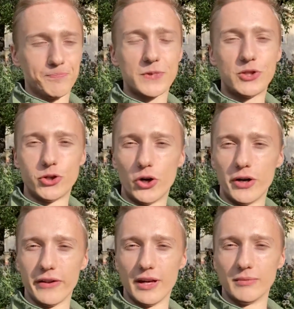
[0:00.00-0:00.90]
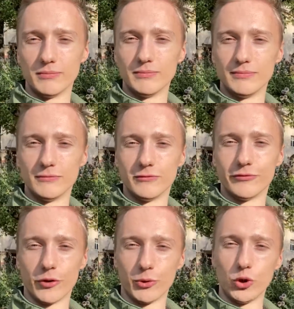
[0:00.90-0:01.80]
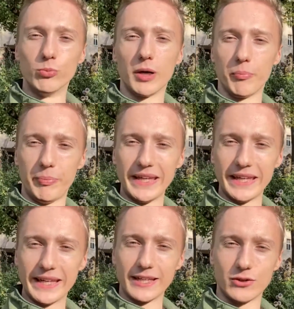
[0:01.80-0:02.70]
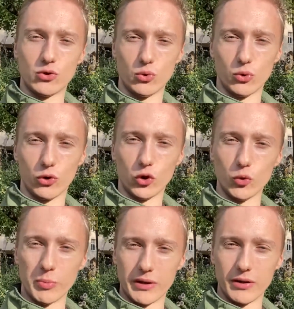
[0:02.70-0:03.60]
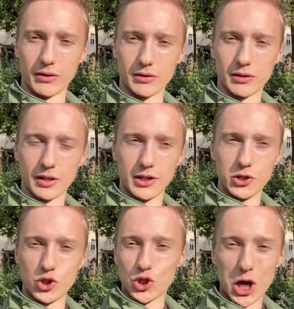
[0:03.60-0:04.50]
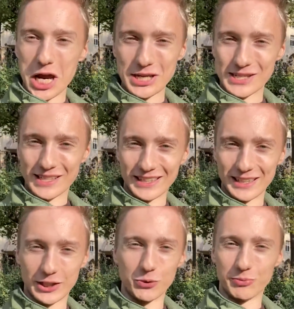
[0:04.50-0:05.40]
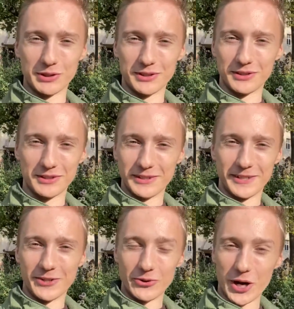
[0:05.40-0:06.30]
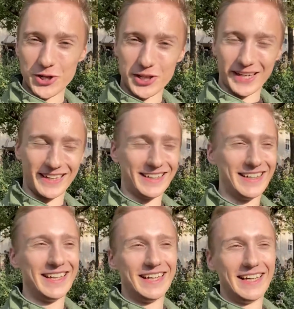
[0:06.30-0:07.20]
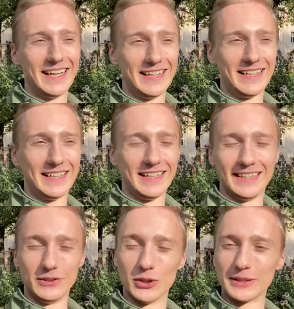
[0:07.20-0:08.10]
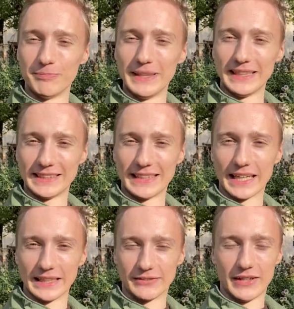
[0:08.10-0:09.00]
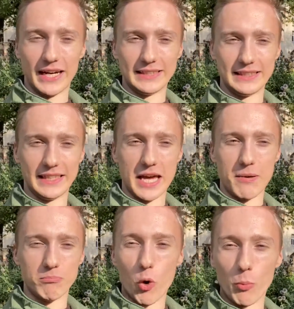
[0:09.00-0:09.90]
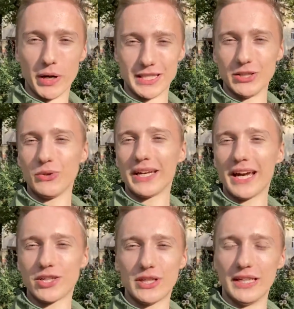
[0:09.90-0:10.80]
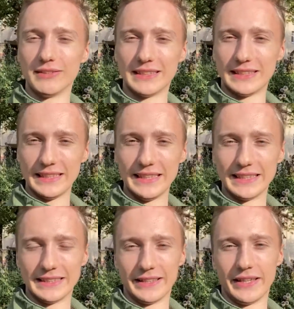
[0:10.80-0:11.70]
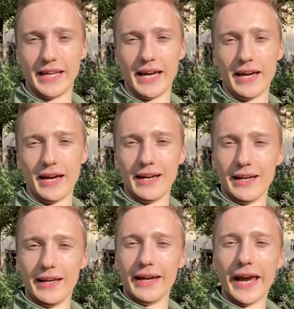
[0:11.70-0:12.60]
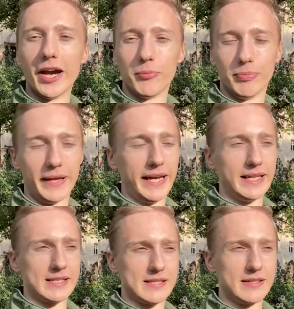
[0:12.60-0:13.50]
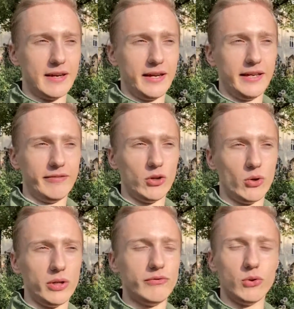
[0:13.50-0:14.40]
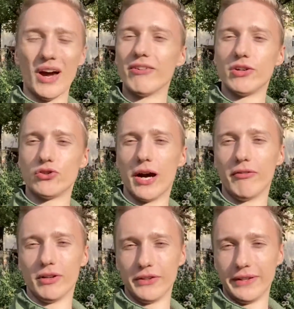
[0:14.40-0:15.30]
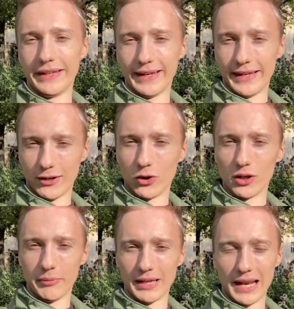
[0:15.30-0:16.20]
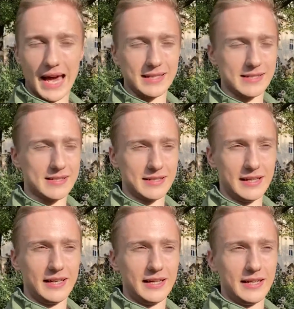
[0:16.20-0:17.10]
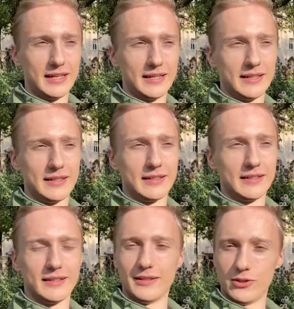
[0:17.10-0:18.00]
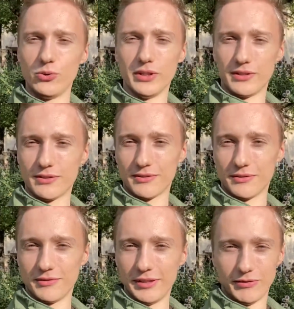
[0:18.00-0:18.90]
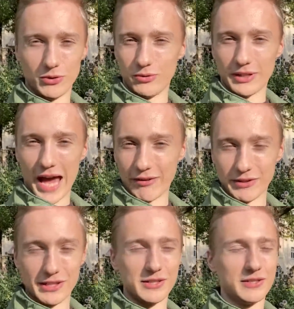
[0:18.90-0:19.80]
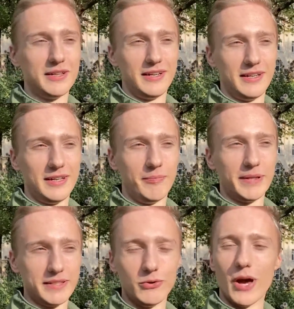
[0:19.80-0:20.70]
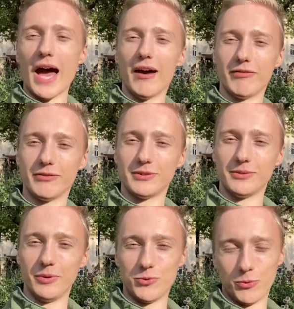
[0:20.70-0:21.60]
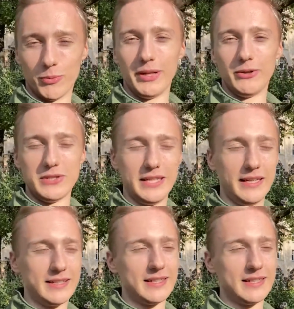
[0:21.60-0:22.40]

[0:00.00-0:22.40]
turn them from human being to human chasing, human rushing, not being satisfied in a moment. And you can actually even see it in the airplanes. If you ever traveled in the economy class, do it if you haven't, but if you have, which probably you did,